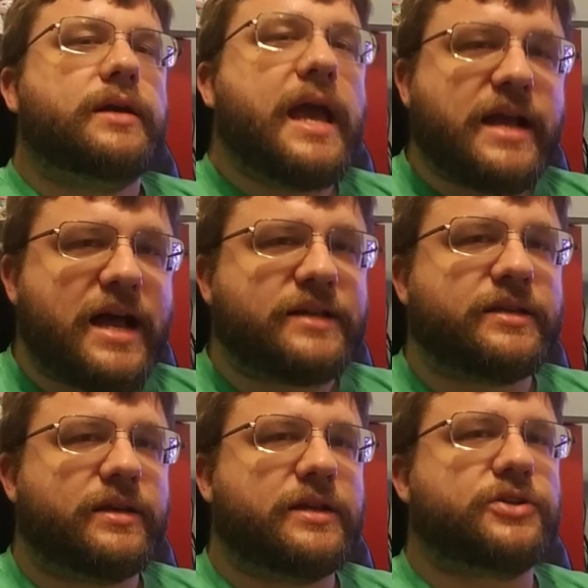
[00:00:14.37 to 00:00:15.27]
Hey
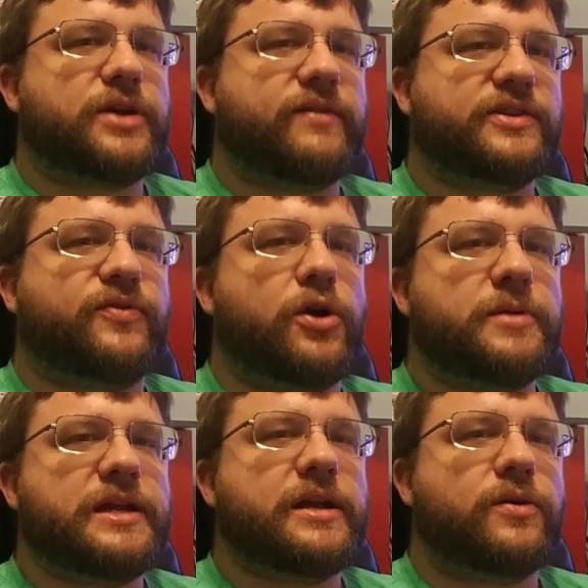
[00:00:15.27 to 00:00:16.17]
guys, it's Travis
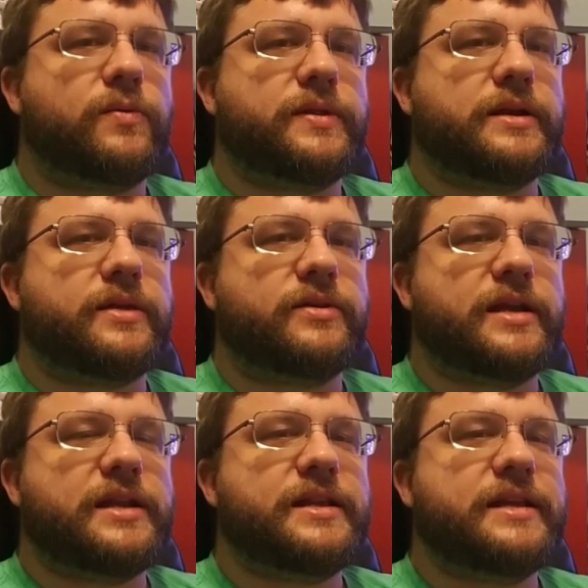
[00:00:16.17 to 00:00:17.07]
Vroman here with another
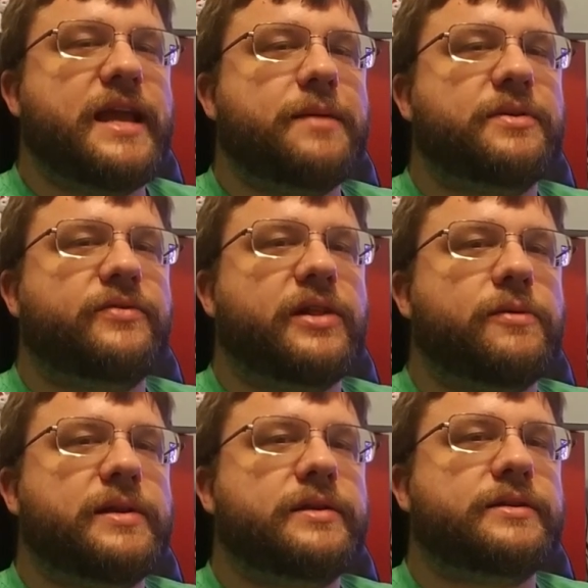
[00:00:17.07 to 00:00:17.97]
indie game
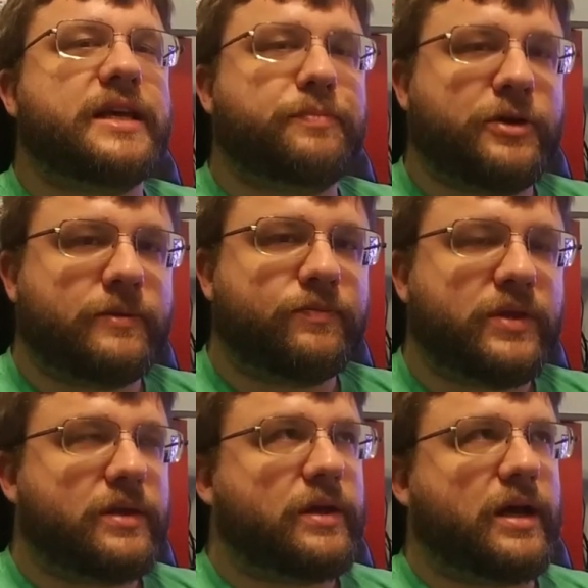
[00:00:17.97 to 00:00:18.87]
development tip.
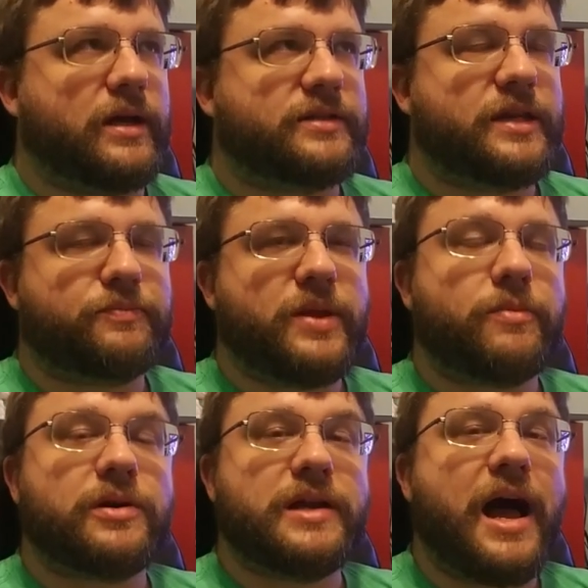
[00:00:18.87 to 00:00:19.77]
Uh, tip
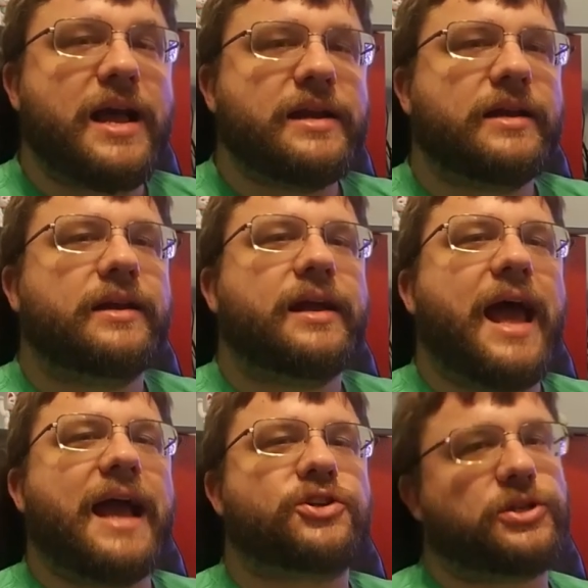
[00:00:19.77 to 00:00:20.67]
number nine,
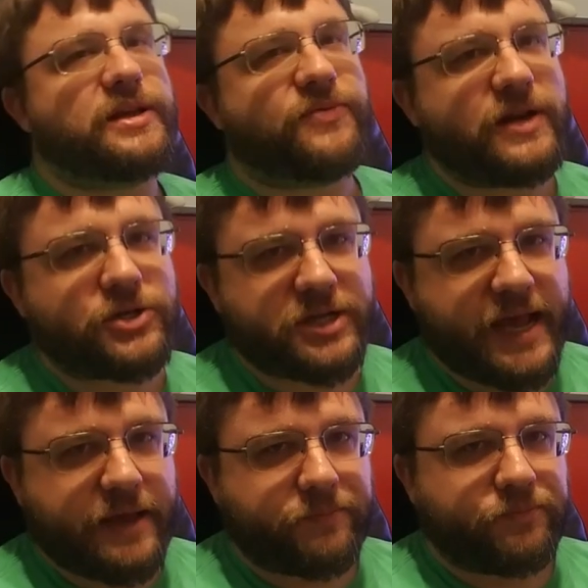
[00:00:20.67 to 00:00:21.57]
actually finish a
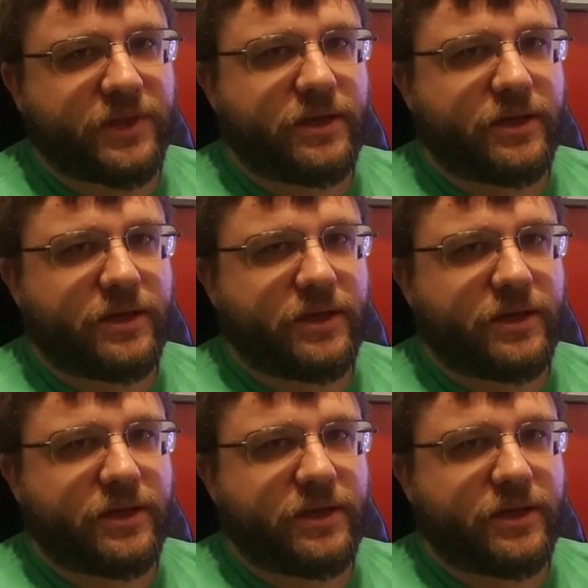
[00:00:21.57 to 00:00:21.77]
game.